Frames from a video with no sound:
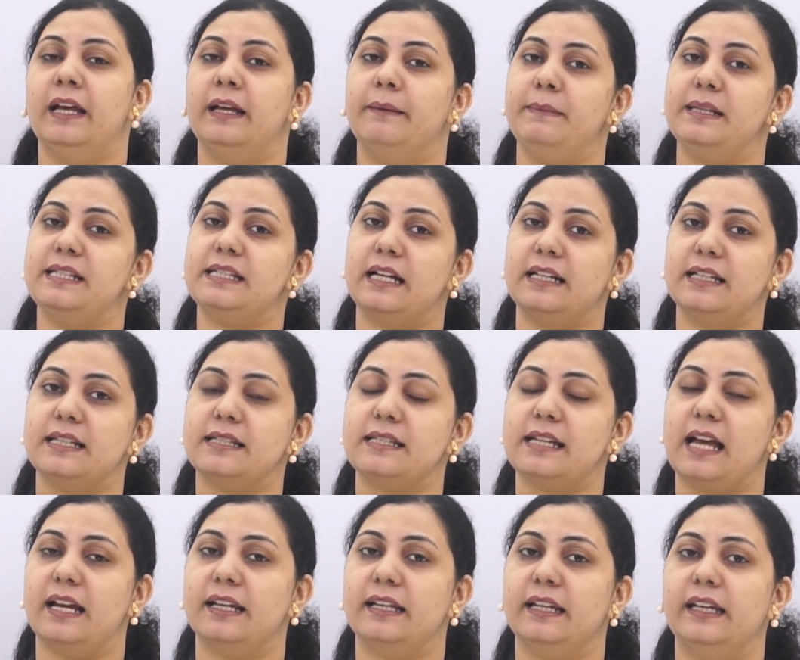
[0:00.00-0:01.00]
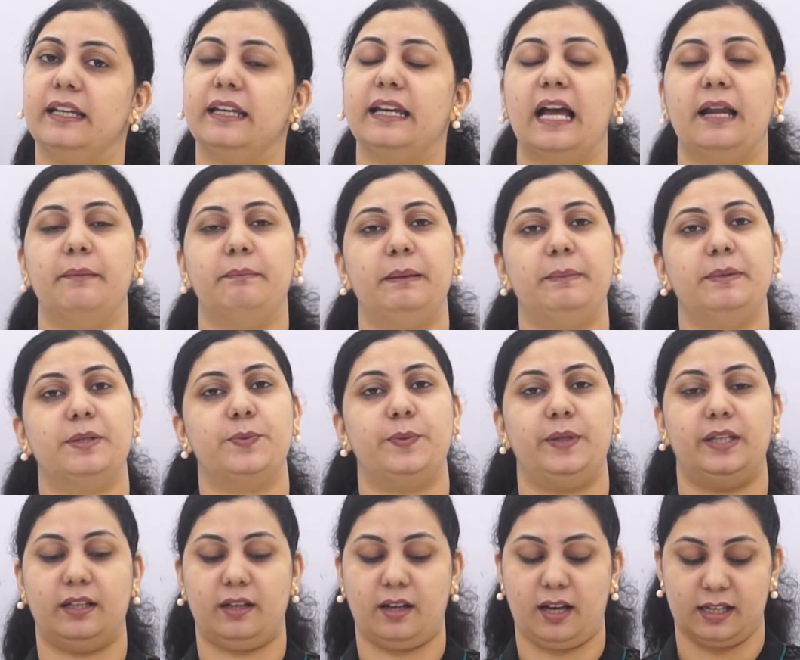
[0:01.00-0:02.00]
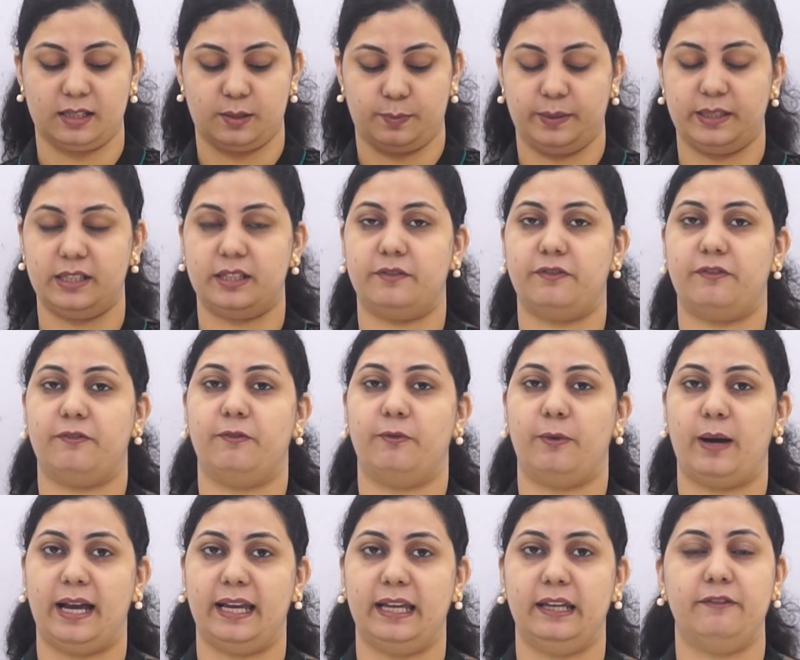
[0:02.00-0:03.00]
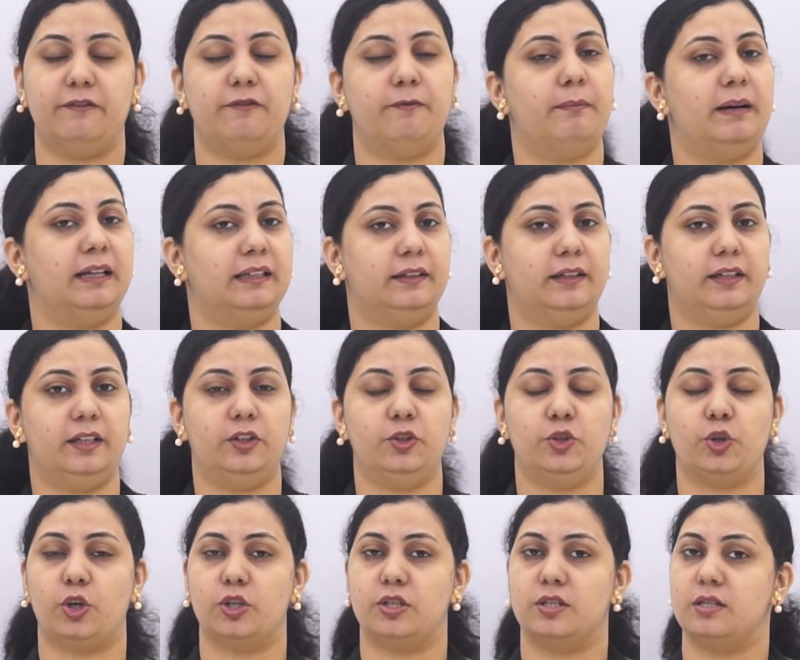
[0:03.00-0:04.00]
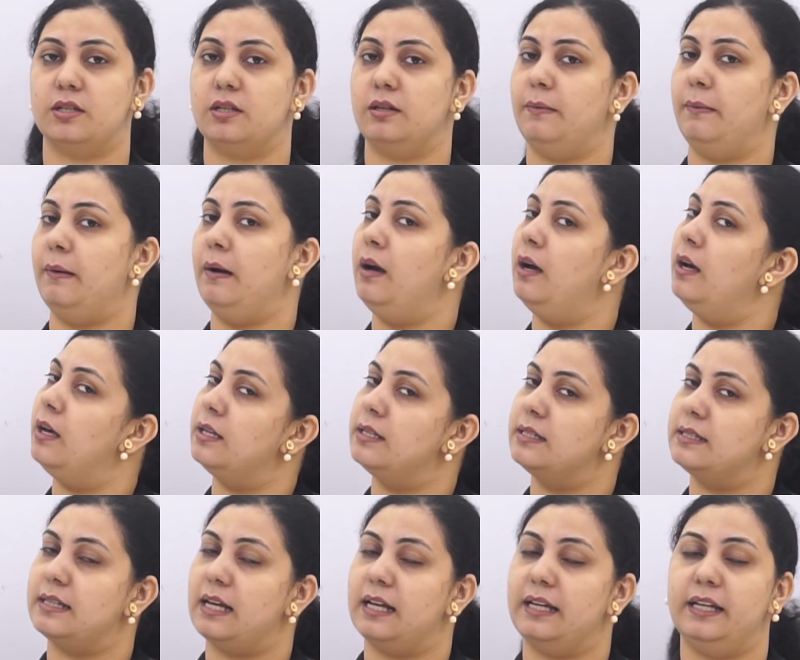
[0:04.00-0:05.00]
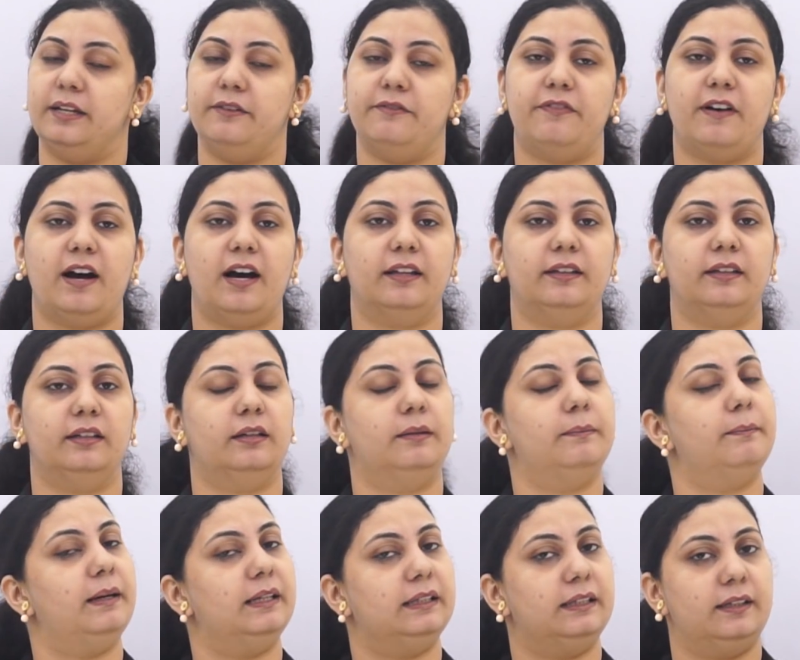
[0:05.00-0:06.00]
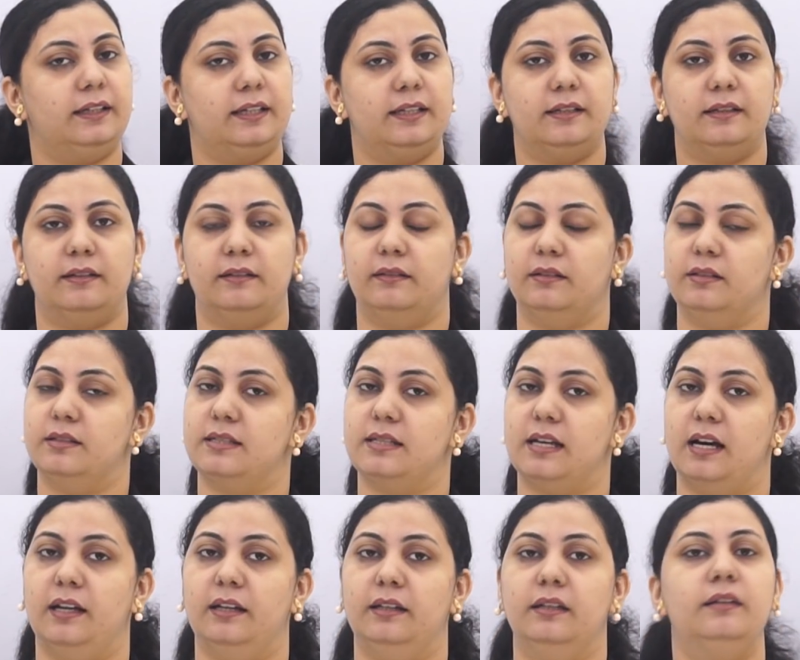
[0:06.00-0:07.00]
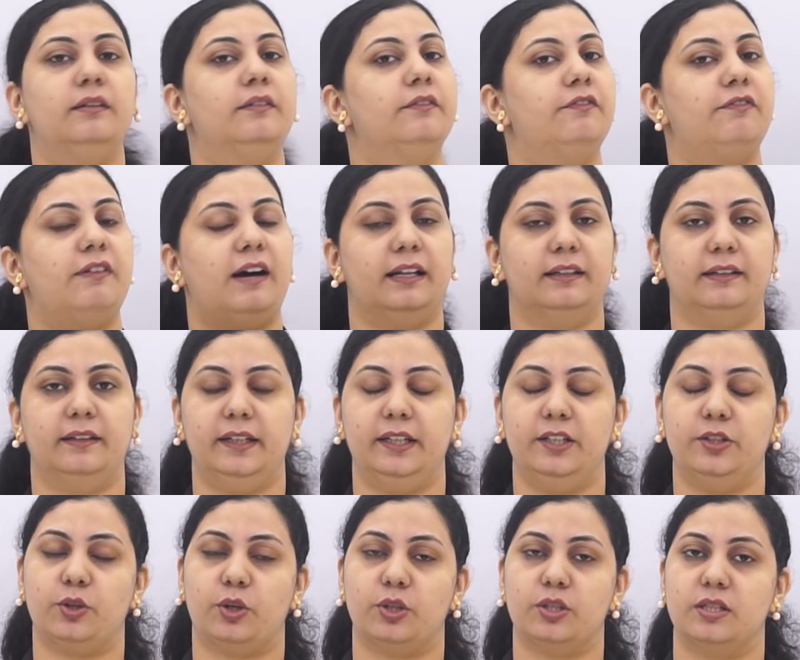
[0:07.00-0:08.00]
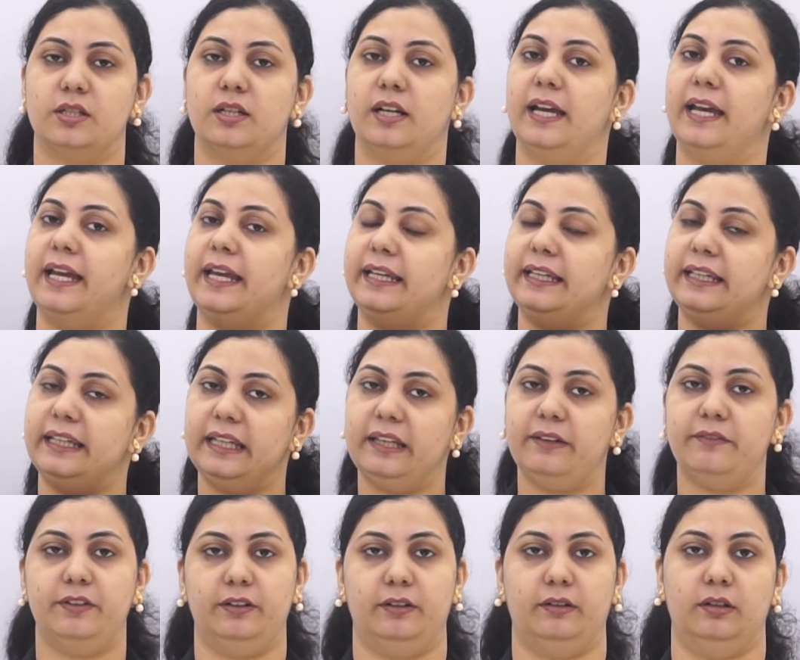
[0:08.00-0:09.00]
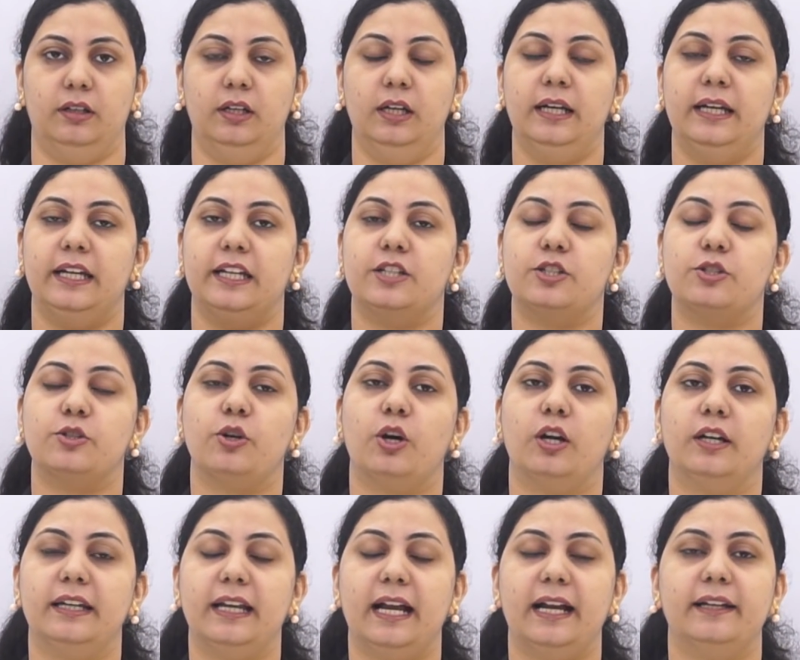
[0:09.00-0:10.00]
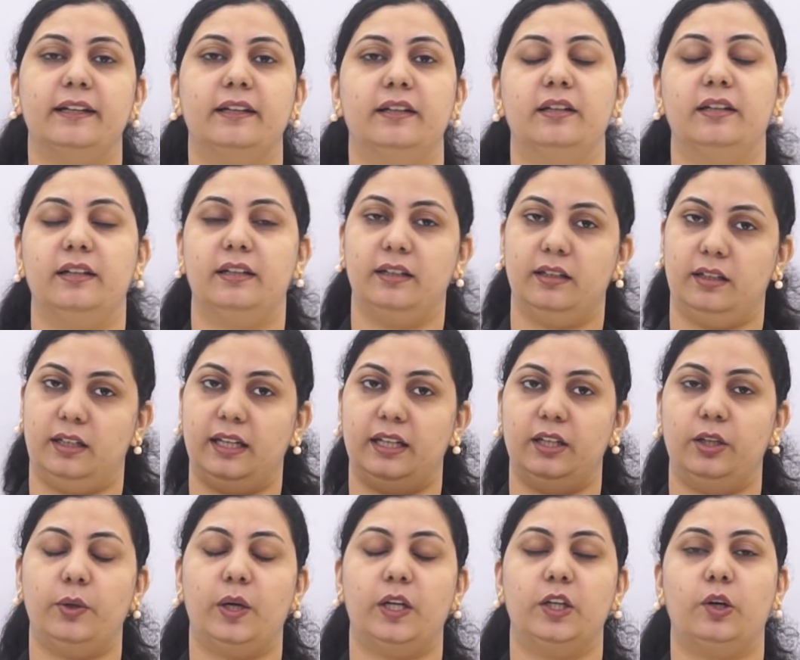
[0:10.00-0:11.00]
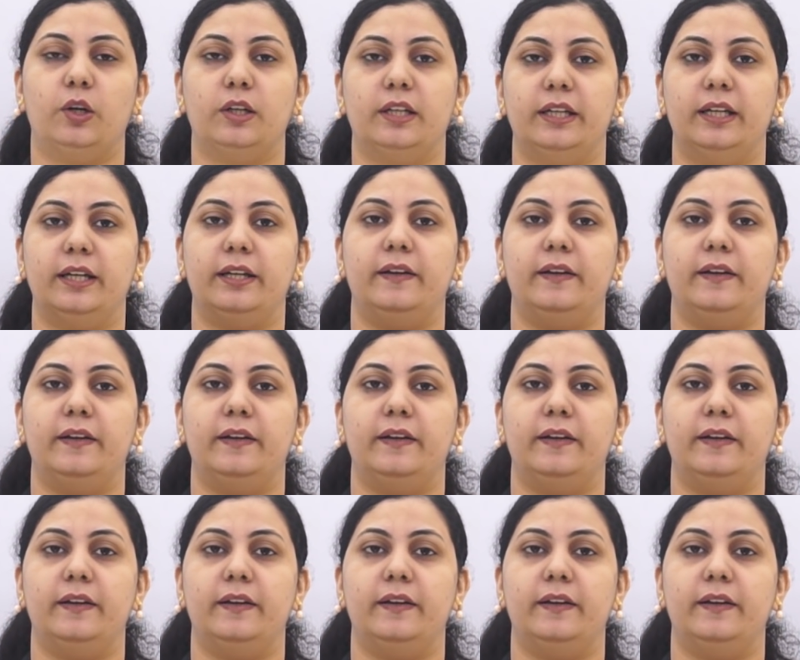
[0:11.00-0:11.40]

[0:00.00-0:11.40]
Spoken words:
Misunderstanding can be between a husband and wife, mother and daughter, son and father, mother and son, father and daughter, anywhere. It's not that till you are not in a